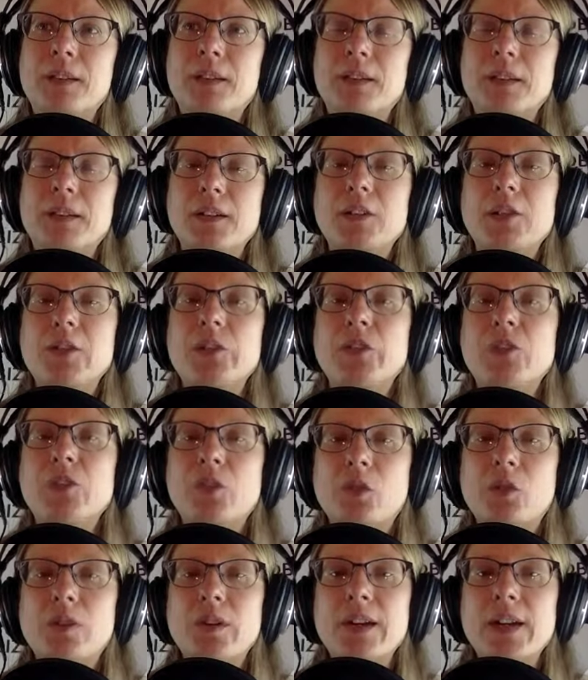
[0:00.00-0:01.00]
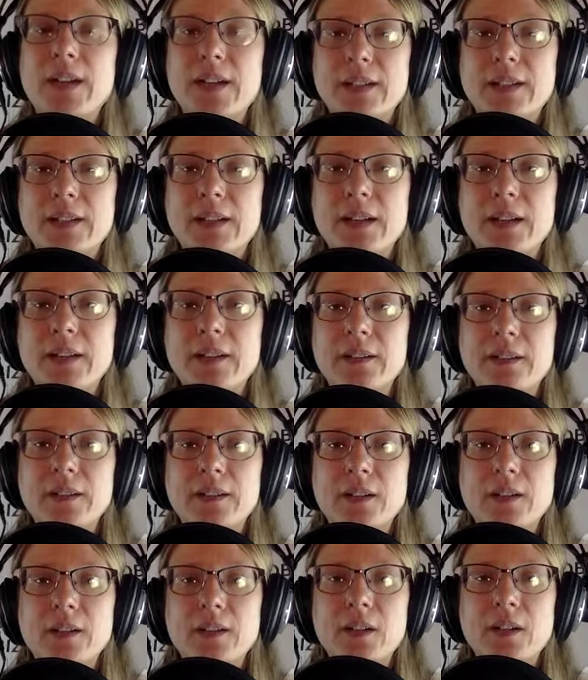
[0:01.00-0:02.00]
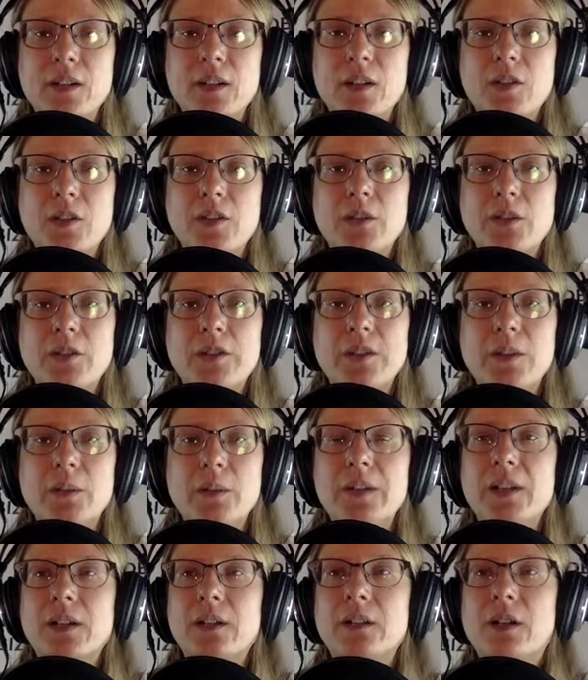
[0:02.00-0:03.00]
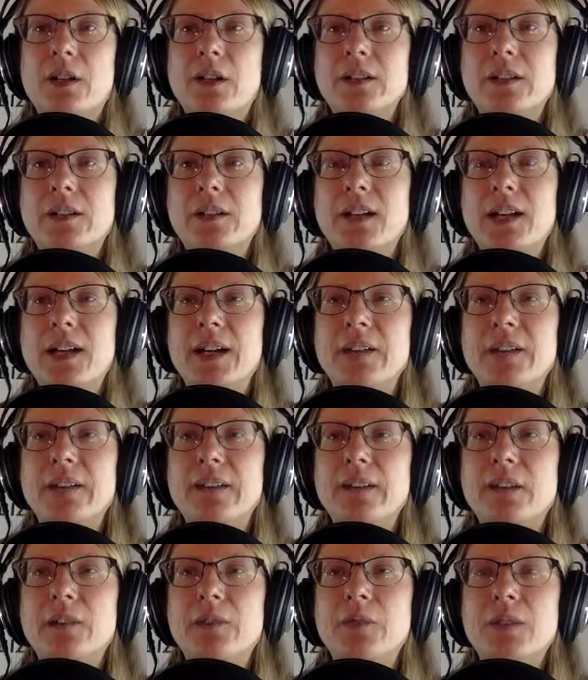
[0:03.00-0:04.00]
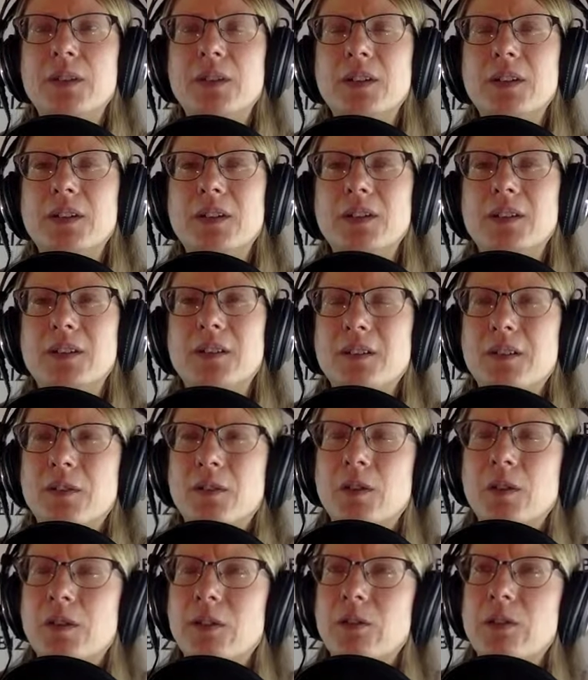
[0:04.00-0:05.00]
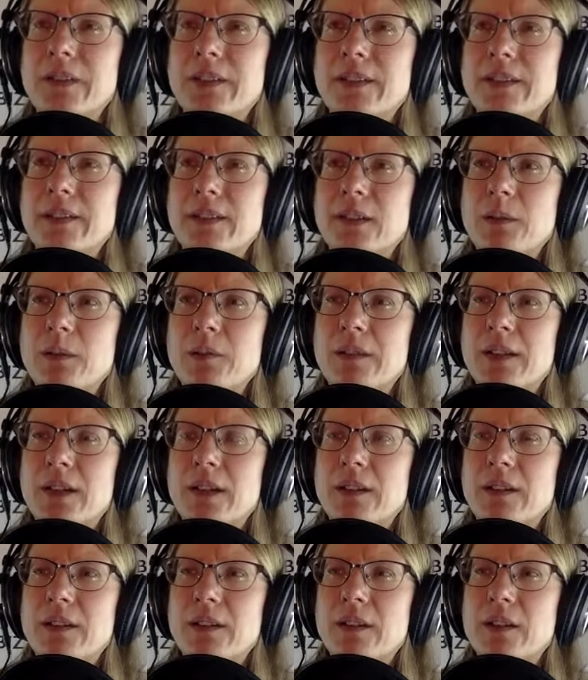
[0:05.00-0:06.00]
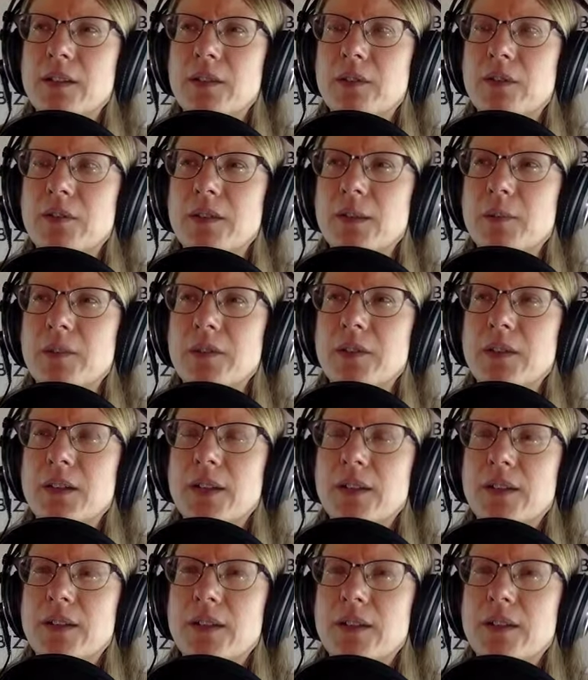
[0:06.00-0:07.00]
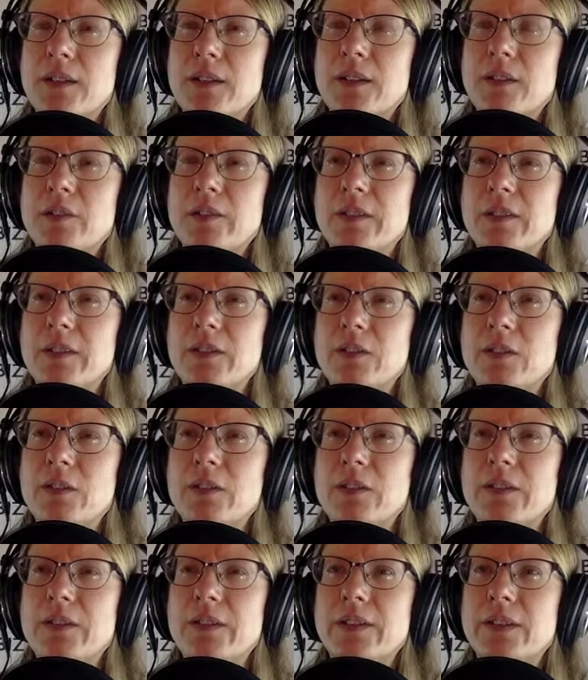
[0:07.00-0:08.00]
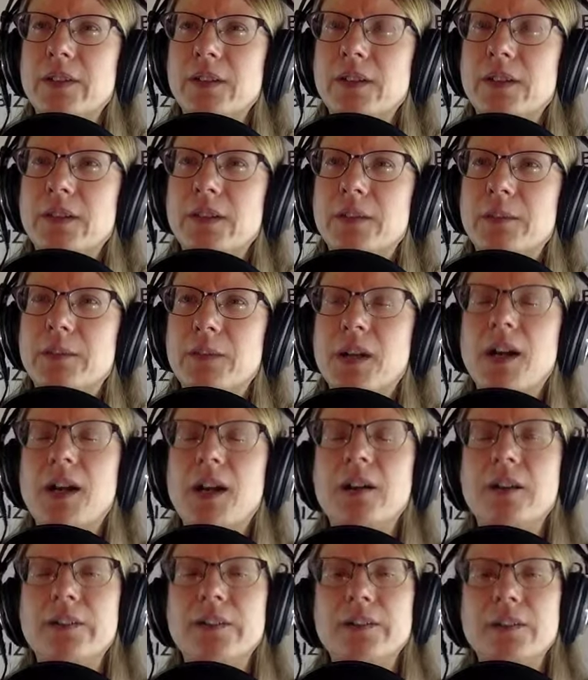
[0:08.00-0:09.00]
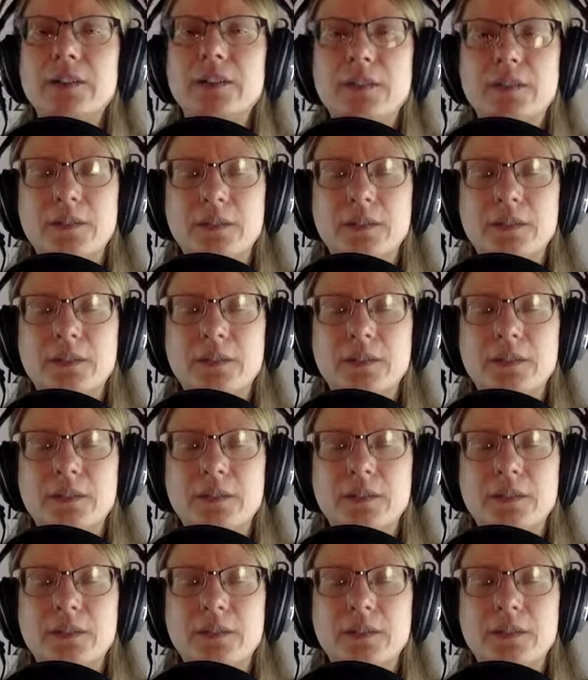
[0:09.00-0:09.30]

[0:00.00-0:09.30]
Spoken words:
is a story headline. So something along the lines of, what's the name of that famous headline? It was a Carlton